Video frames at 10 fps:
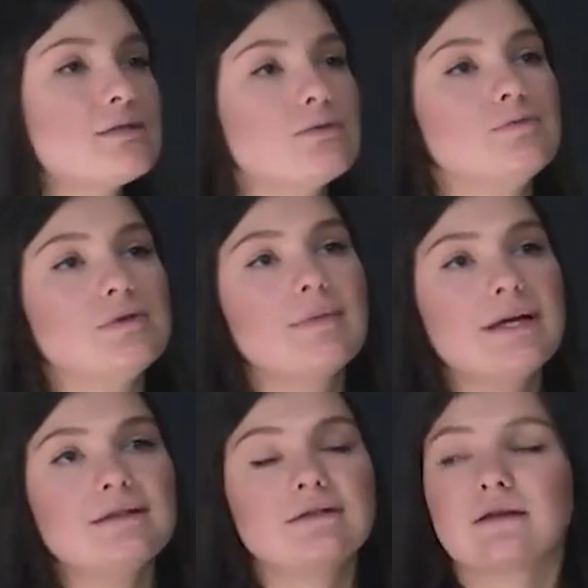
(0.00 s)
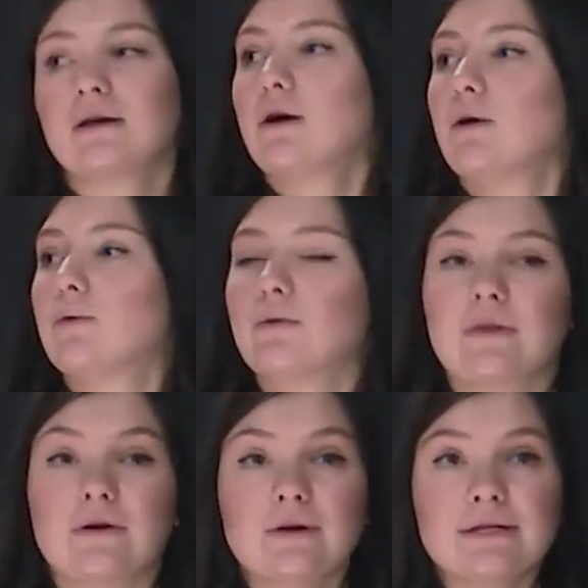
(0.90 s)
could be made on
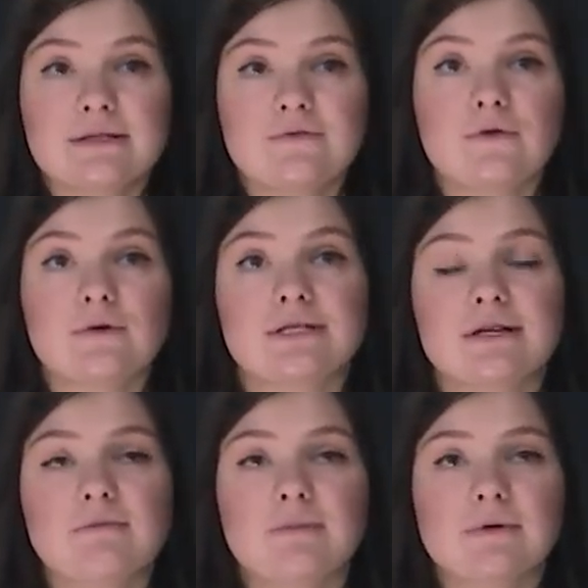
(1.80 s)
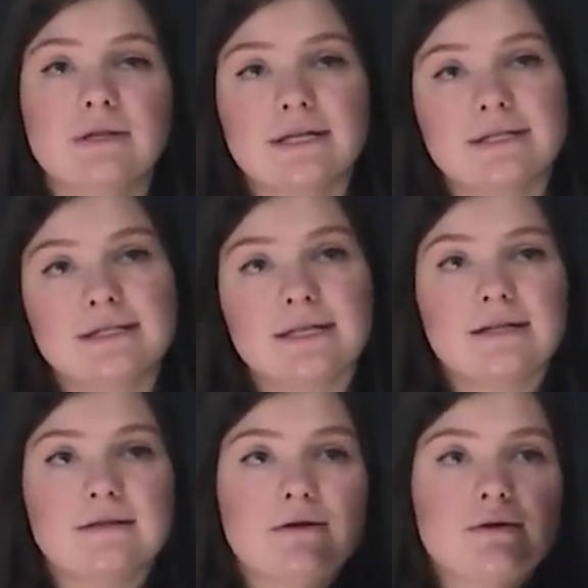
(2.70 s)
the risk. For example, let's
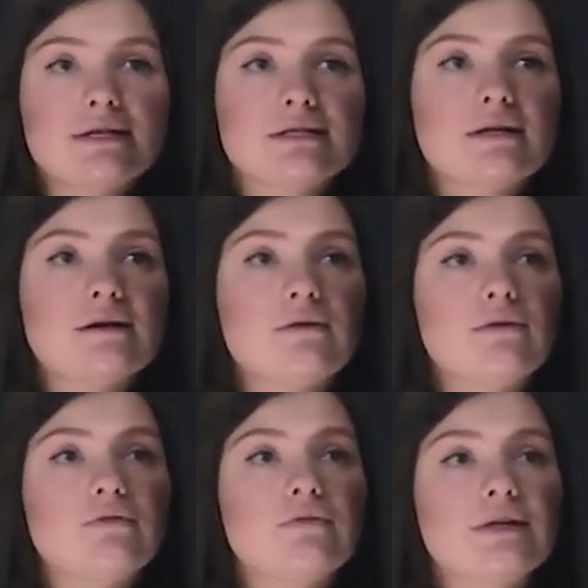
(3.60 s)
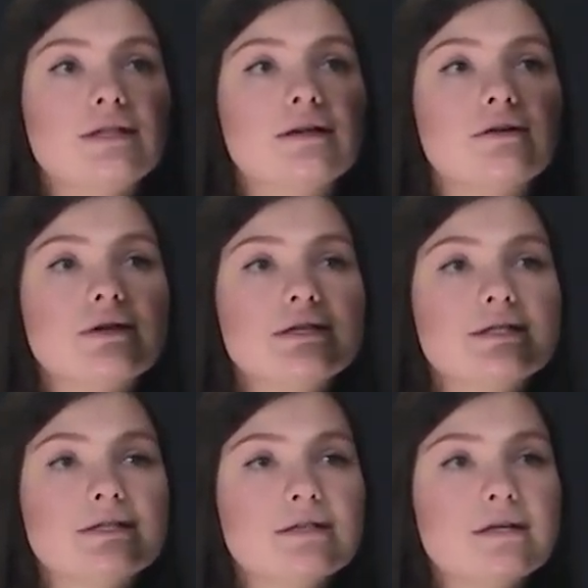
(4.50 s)
take the risk of
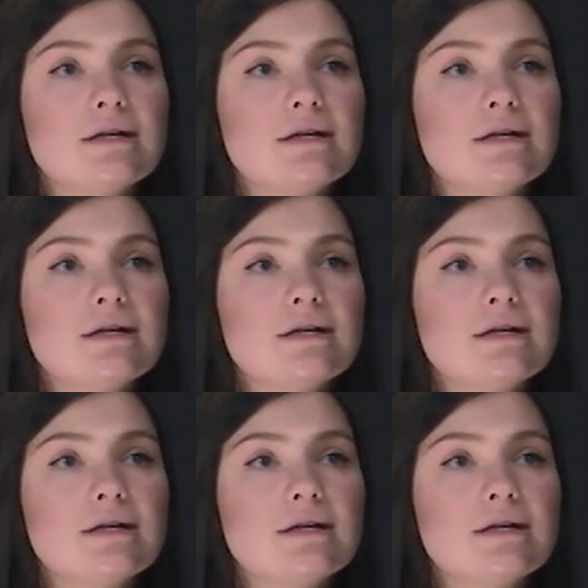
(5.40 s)
increase